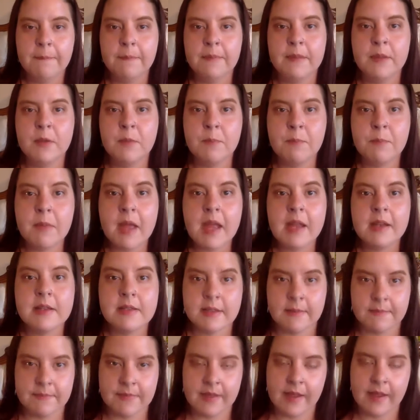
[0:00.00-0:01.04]
you made
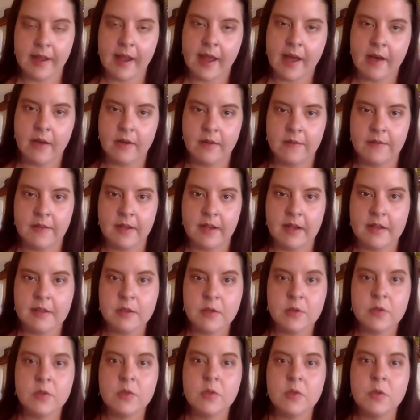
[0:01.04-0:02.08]
something out of it, and then
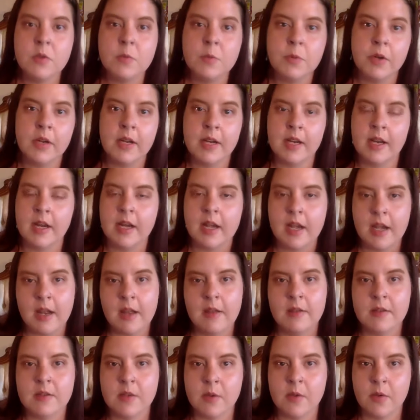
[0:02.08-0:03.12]
you superheated
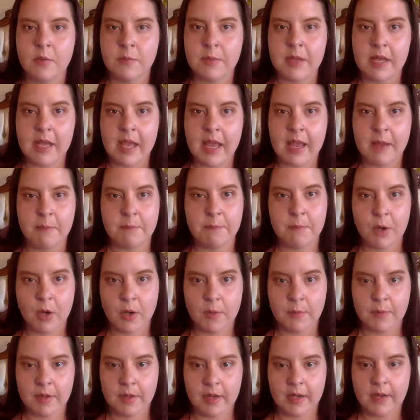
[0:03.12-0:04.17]
it so it became
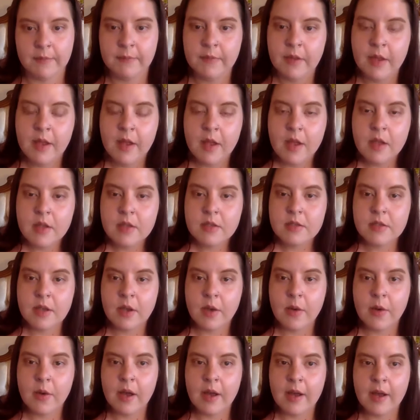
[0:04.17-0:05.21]
permanent.
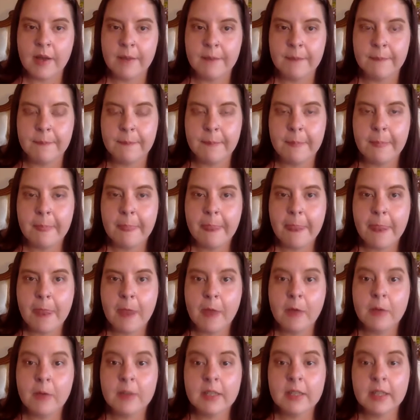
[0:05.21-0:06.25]
So
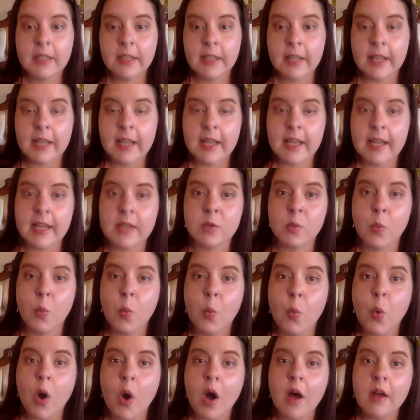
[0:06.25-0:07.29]
clay is
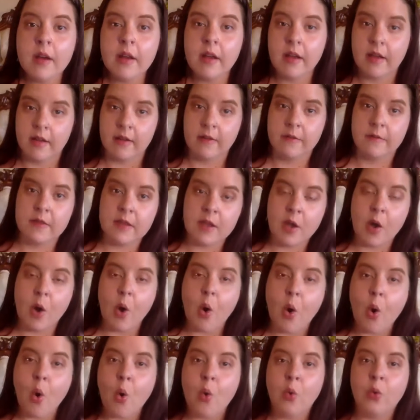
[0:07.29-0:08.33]
one of the
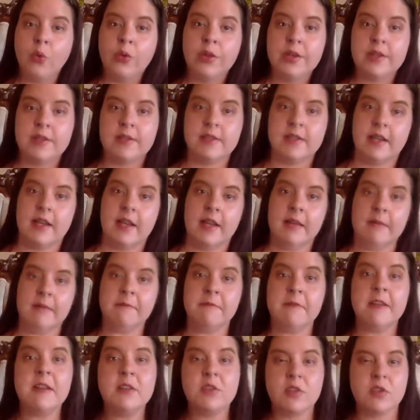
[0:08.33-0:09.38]
oldest
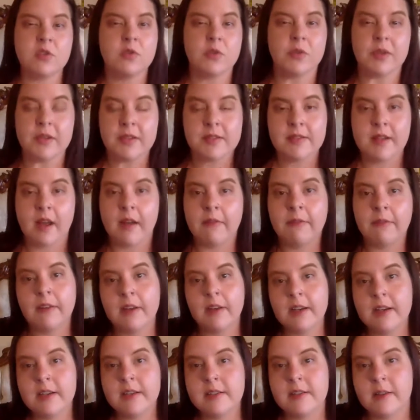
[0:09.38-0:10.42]
inventions or
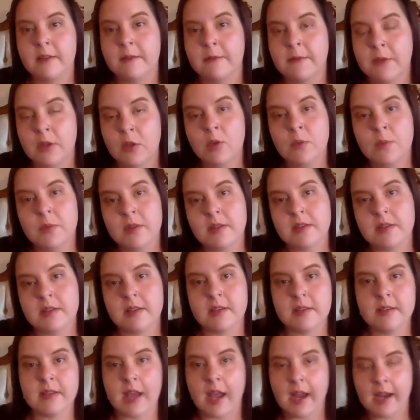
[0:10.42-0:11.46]
discoveries of human
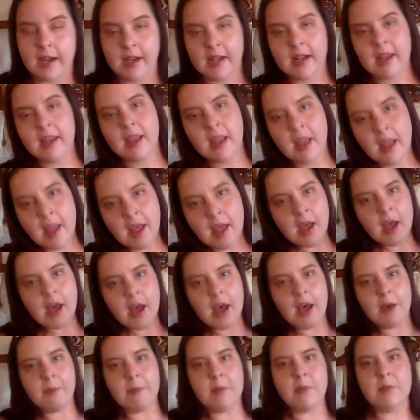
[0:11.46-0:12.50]
society.
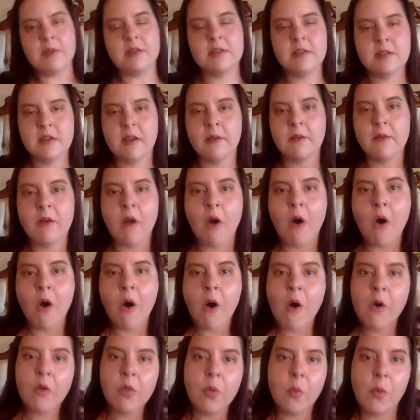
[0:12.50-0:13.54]
It was discovered
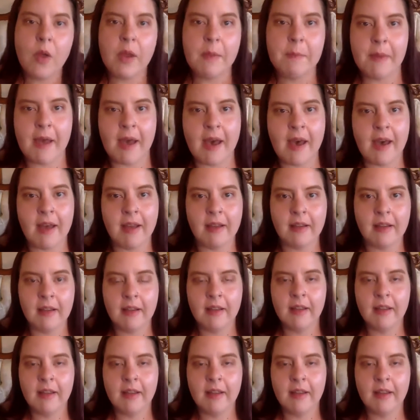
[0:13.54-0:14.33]
all the way back